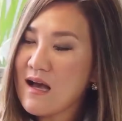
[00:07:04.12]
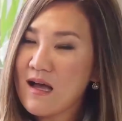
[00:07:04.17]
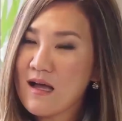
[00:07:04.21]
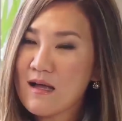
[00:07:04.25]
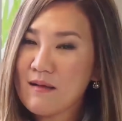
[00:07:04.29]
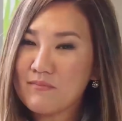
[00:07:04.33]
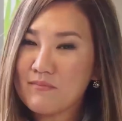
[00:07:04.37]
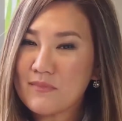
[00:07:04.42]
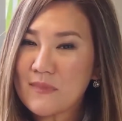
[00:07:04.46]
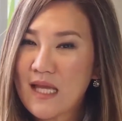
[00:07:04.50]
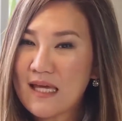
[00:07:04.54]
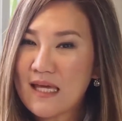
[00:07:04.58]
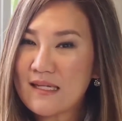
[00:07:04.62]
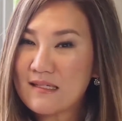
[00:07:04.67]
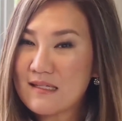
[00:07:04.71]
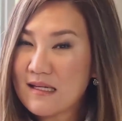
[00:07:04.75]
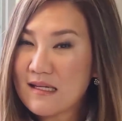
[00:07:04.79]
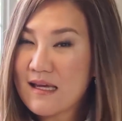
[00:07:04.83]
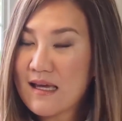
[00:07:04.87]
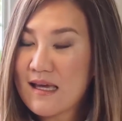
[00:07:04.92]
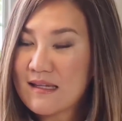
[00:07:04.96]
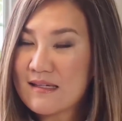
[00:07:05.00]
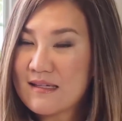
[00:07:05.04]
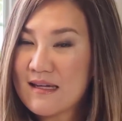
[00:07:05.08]

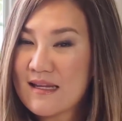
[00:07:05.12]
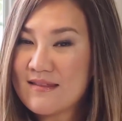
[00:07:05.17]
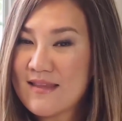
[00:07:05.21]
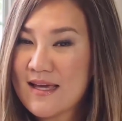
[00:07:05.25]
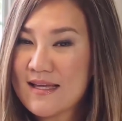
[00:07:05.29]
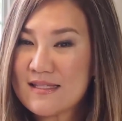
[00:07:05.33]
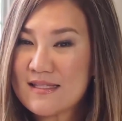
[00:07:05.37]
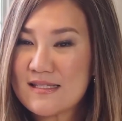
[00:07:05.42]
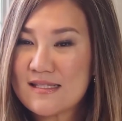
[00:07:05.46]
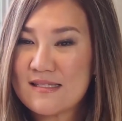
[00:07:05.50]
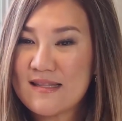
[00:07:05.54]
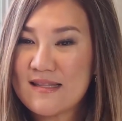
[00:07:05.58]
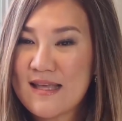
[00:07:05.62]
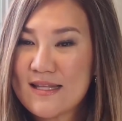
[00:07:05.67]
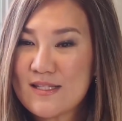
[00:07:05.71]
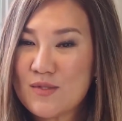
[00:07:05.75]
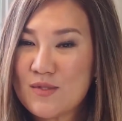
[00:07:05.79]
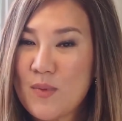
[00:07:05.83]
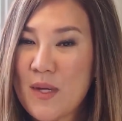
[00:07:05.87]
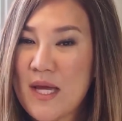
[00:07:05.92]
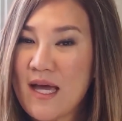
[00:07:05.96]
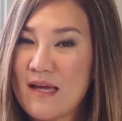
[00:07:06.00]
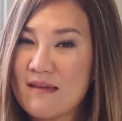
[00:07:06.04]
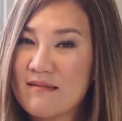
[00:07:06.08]
And
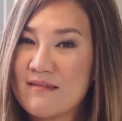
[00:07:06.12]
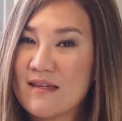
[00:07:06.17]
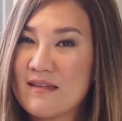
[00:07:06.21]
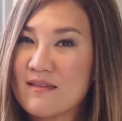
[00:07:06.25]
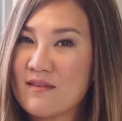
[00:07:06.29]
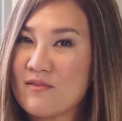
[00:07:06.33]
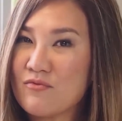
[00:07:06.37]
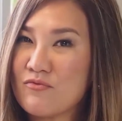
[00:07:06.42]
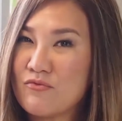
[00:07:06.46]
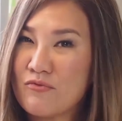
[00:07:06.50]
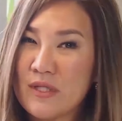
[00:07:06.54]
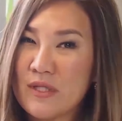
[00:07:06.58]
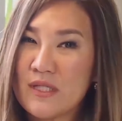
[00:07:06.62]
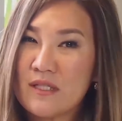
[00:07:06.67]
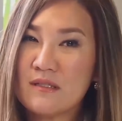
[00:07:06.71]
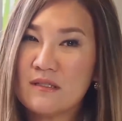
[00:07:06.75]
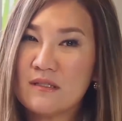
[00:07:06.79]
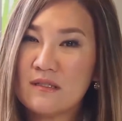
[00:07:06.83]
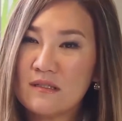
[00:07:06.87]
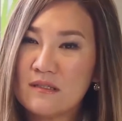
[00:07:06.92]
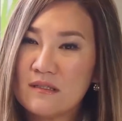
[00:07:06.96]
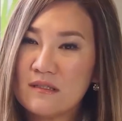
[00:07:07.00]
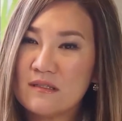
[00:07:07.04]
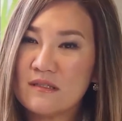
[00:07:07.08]
that's where I think the
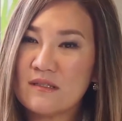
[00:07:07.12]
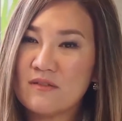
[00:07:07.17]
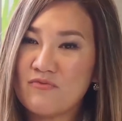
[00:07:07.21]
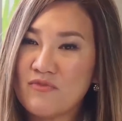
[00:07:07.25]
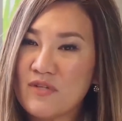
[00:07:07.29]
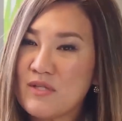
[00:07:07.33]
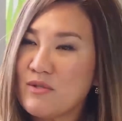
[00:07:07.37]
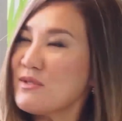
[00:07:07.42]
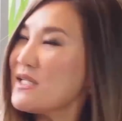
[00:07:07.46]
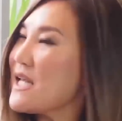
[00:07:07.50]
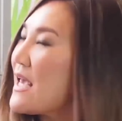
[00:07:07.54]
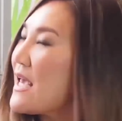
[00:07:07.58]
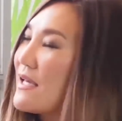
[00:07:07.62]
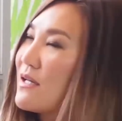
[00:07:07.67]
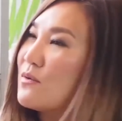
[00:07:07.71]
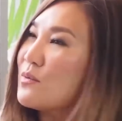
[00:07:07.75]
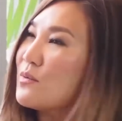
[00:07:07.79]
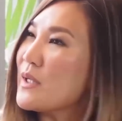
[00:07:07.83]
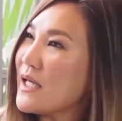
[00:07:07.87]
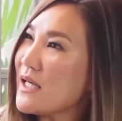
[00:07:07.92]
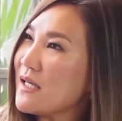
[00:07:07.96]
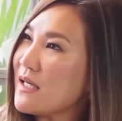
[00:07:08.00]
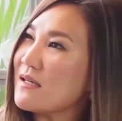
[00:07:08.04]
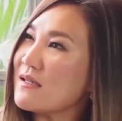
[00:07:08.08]
real
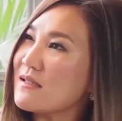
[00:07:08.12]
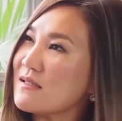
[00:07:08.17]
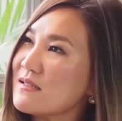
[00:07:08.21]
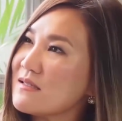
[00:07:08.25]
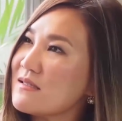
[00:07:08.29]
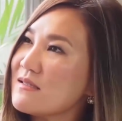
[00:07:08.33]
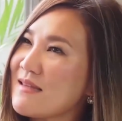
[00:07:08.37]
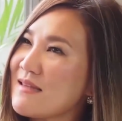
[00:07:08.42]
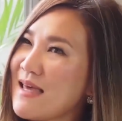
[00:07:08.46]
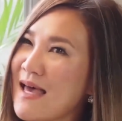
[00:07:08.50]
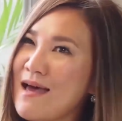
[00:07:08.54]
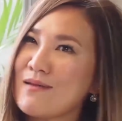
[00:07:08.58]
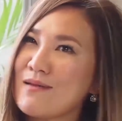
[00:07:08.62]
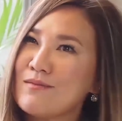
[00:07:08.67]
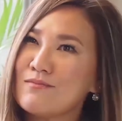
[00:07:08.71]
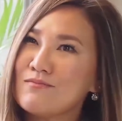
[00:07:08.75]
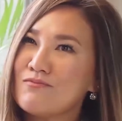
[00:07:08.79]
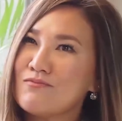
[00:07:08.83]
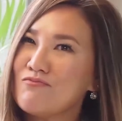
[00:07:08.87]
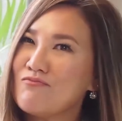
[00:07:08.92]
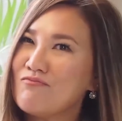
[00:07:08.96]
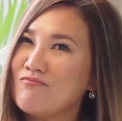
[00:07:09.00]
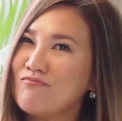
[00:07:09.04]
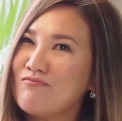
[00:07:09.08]
takeaway is, that
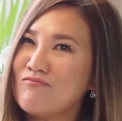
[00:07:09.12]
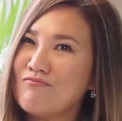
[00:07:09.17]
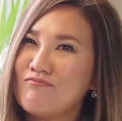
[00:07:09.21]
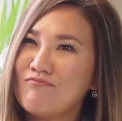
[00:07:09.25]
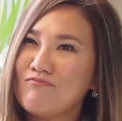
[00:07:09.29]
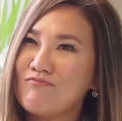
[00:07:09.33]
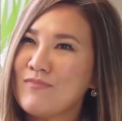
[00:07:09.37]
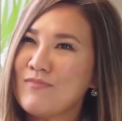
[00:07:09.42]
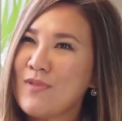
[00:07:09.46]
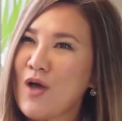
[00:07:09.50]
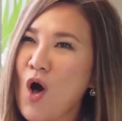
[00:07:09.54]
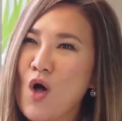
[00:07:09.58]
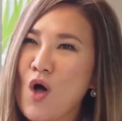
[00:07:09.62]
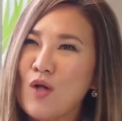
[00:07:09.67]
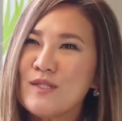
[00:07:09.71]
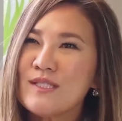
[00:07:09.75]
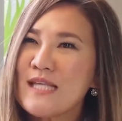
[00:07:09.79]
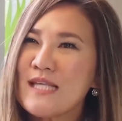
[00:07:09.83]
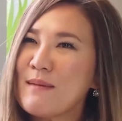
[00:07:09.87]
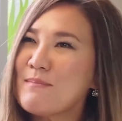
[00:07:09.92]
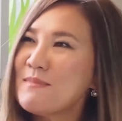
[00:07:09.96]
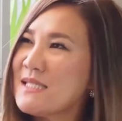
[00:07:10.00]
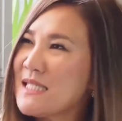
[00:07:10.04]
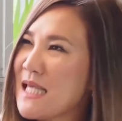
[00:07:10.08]
they're all
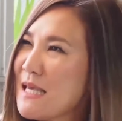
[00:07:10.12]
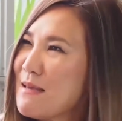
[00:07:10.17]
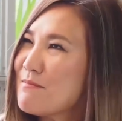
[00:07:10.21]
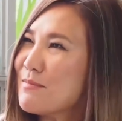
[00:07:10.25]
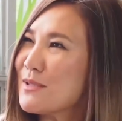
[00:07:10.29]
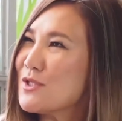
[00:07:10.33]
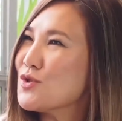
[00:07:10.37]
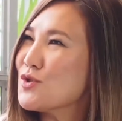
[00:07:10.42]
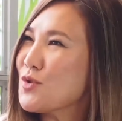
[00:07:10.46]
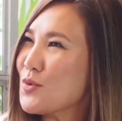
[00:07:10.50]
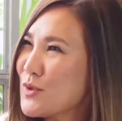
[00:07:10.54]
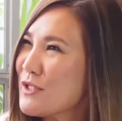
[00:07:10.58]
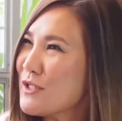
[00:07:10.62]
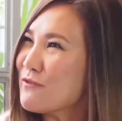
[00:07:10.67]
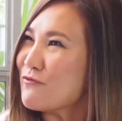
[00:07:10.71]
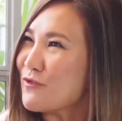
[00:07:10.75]
same, but so